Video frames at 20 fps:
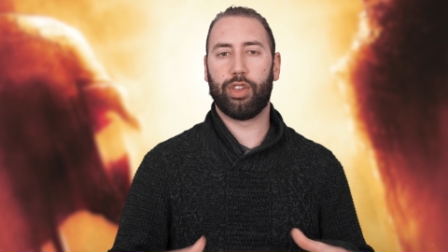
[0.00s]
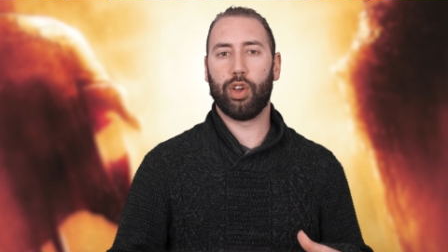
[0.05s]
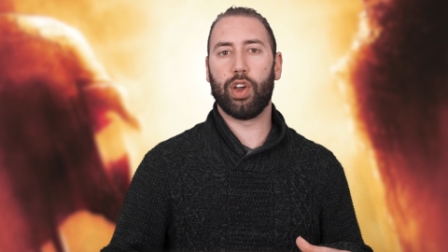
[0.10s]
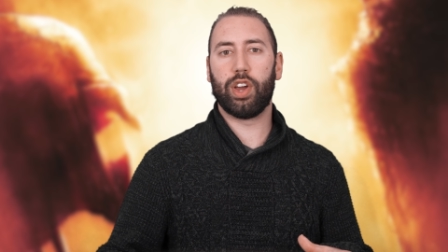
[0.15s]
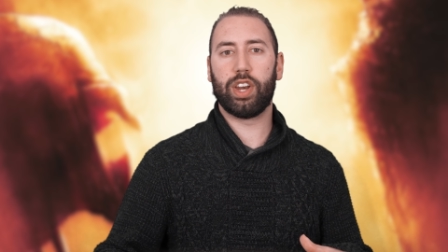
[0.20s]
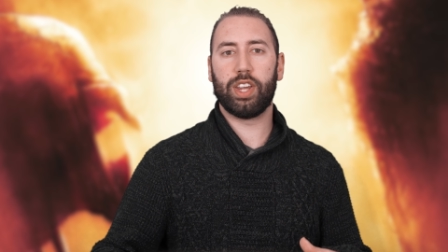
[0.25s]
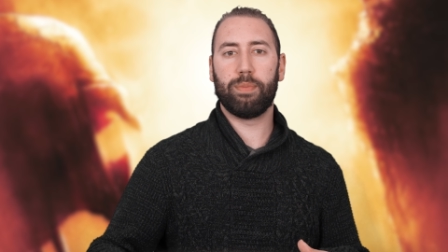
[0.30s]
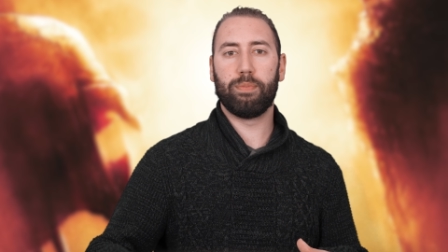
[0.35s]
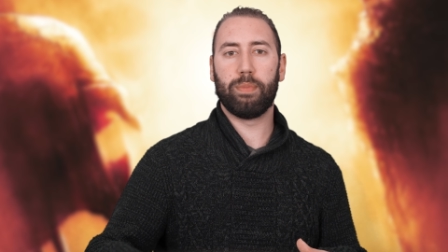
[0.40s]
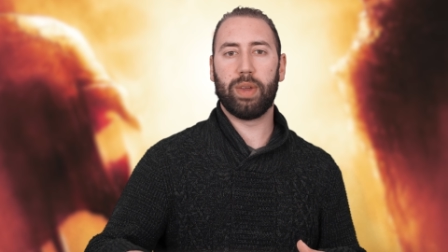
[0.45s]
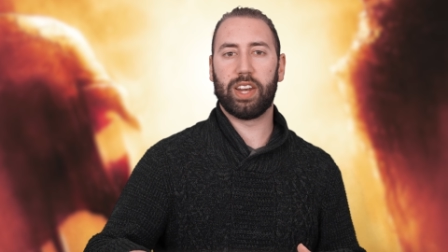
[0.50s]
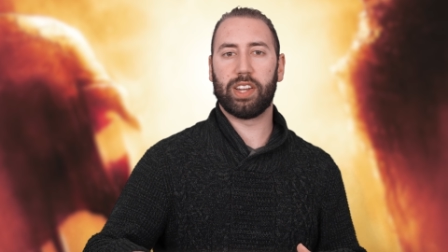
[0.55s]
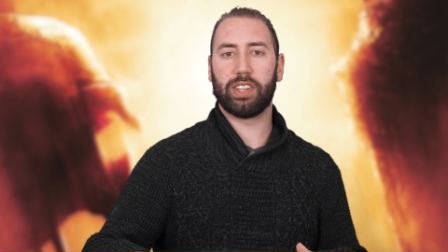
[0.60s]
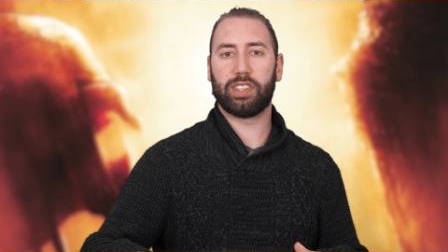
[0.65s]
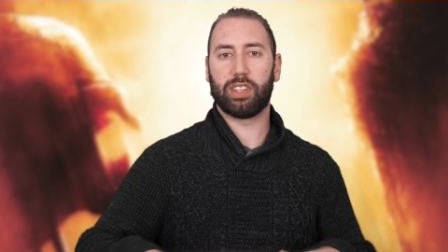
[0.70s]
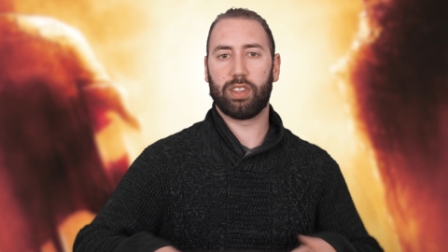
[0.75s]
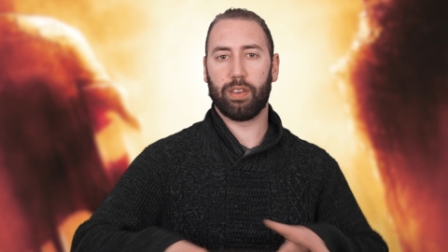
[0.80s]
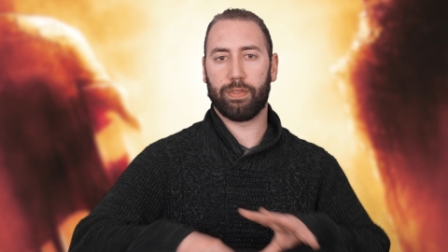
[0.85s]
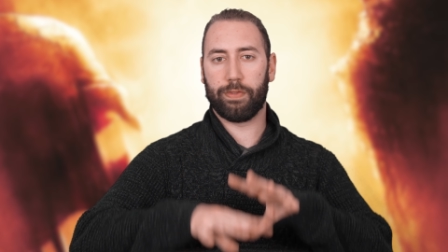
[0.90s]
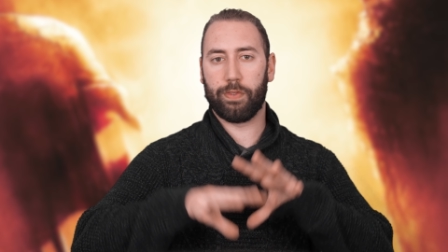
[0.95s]
30
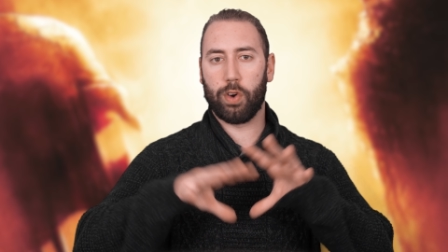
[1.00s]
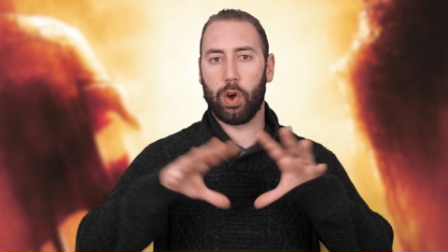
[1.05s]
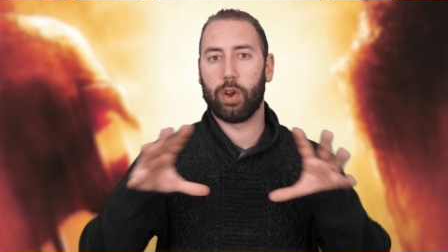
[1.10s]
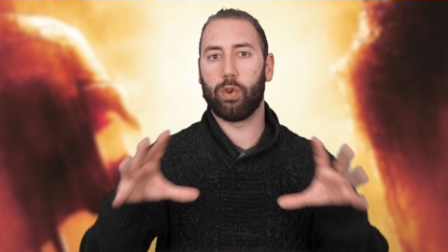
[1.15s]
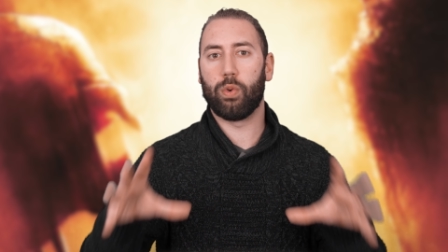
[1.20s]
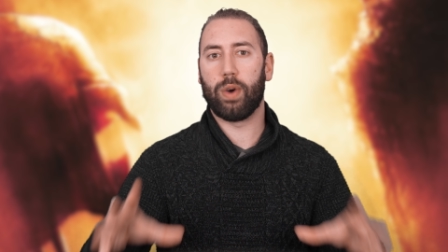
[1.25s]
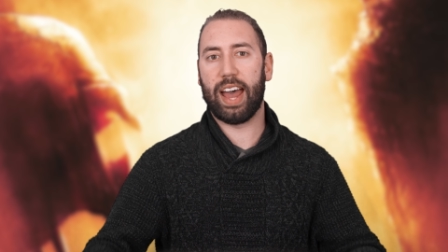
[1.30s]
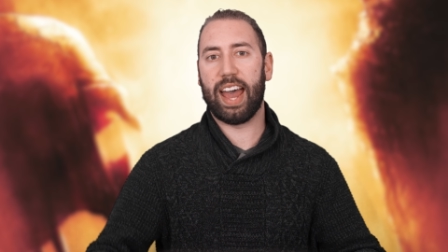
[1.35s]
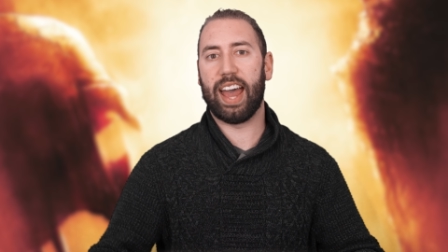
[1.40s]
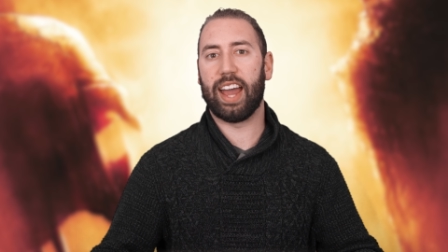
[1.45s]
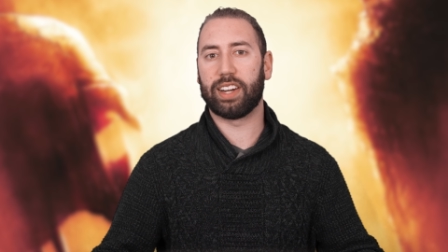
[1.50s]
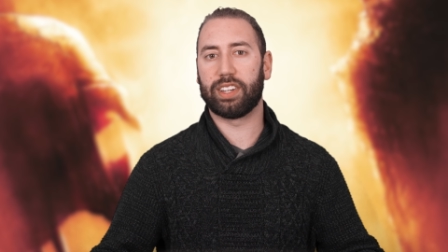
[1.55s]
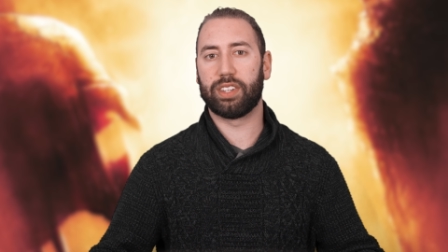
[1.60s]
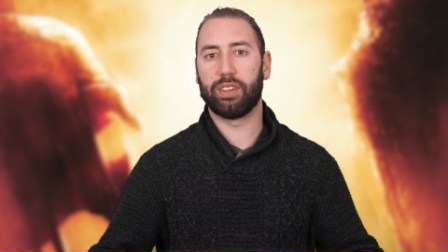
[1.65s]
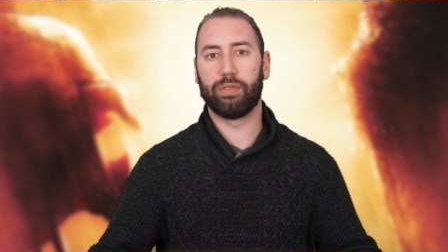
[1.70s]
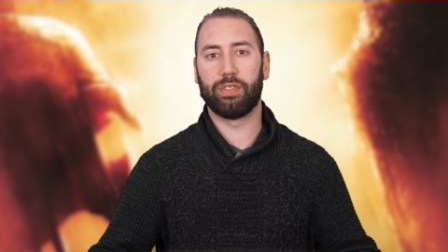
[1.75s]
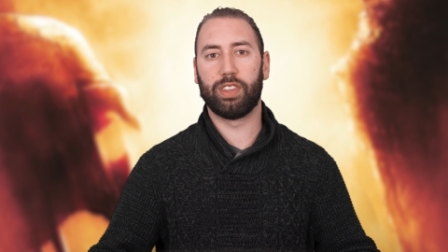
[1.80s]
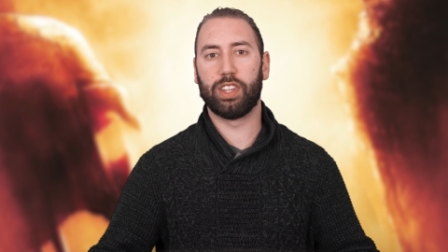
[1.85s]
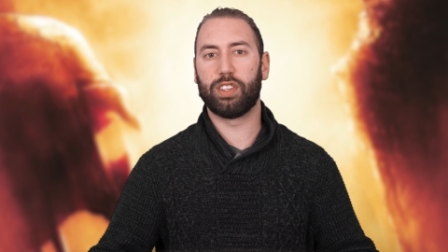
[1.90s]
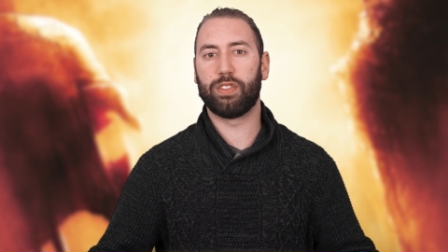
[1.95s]
minutes, the final act
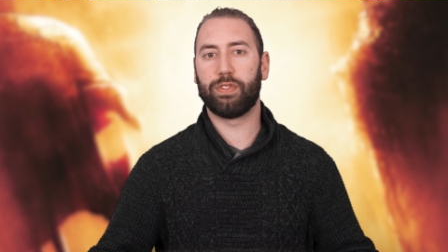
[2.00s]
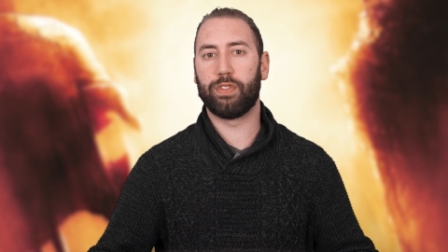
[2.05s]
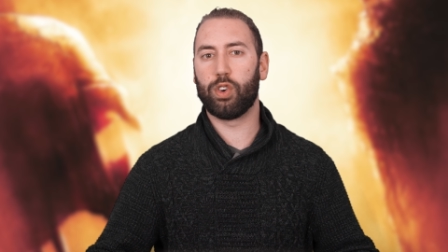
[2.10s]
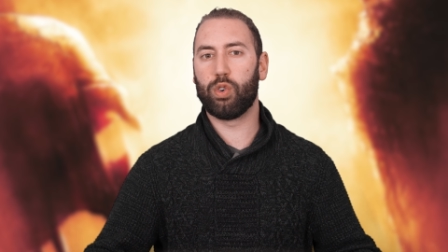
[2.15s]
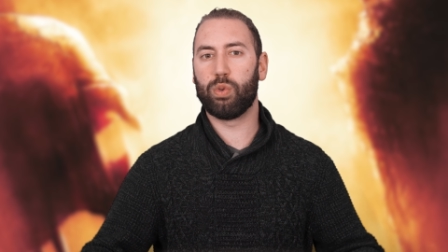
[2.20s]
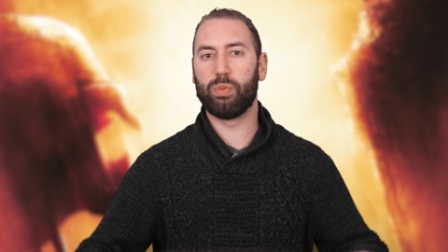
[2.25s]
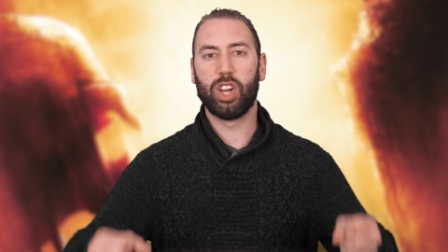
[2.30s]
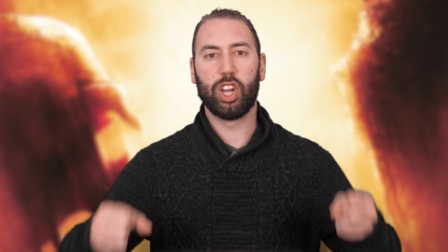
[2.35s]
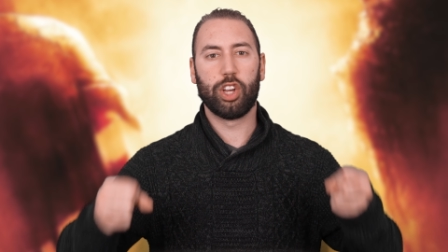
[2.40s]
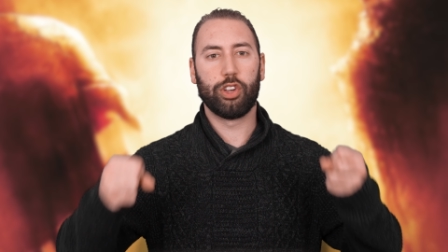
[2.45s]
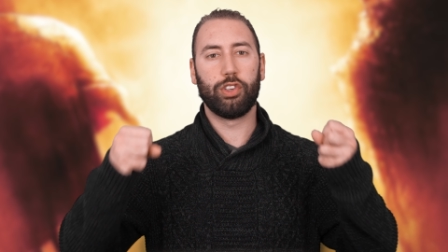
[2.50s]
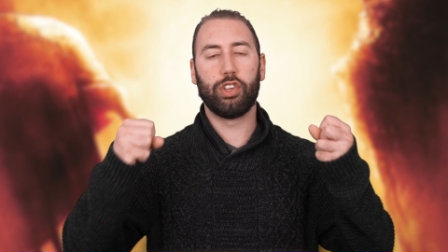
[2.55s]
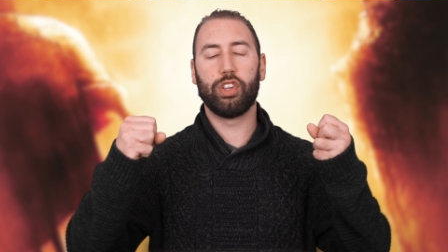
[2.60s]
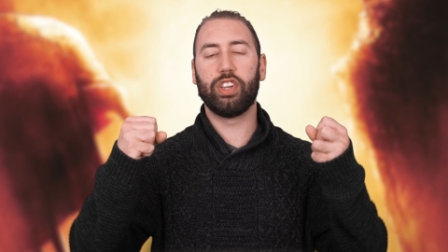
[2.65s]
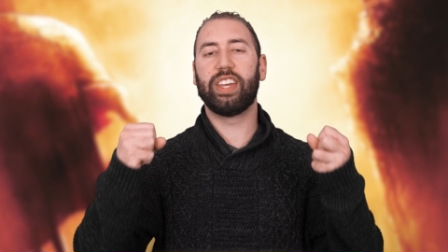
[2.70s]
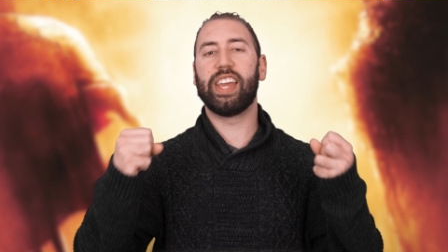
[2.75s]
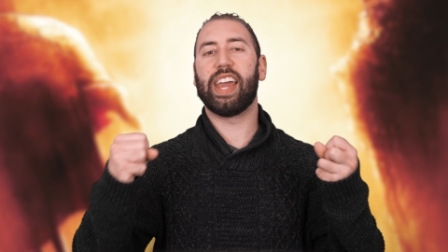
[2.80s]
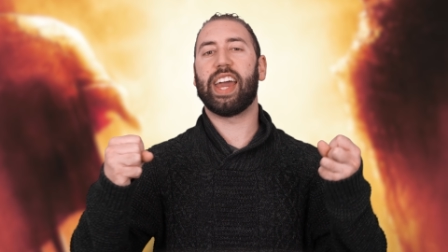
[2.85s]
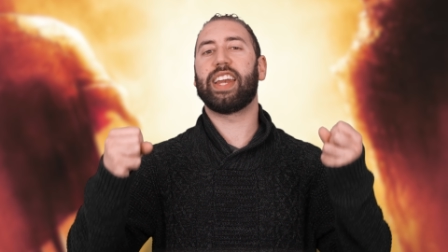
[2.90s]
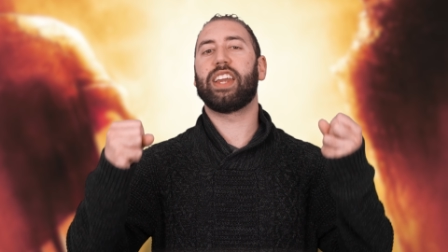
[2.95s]
of this film, you
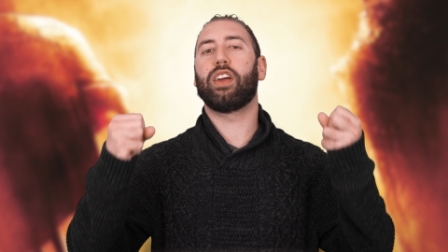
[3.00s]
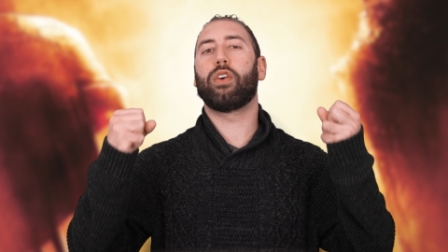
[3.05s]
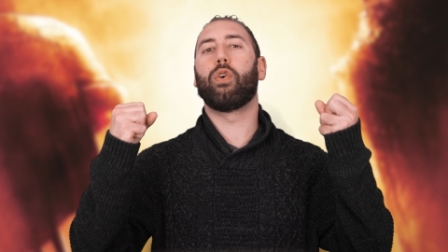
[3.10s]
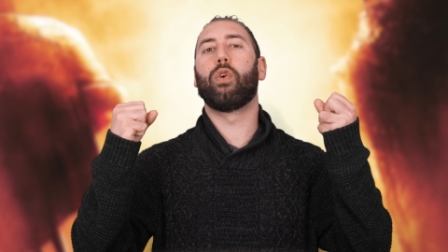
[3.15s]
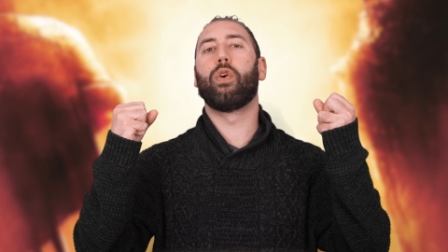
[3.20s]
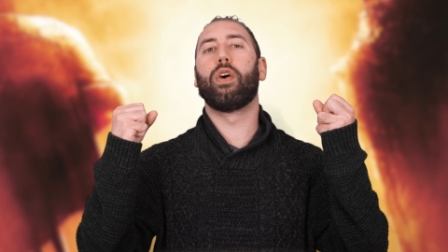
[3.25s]
get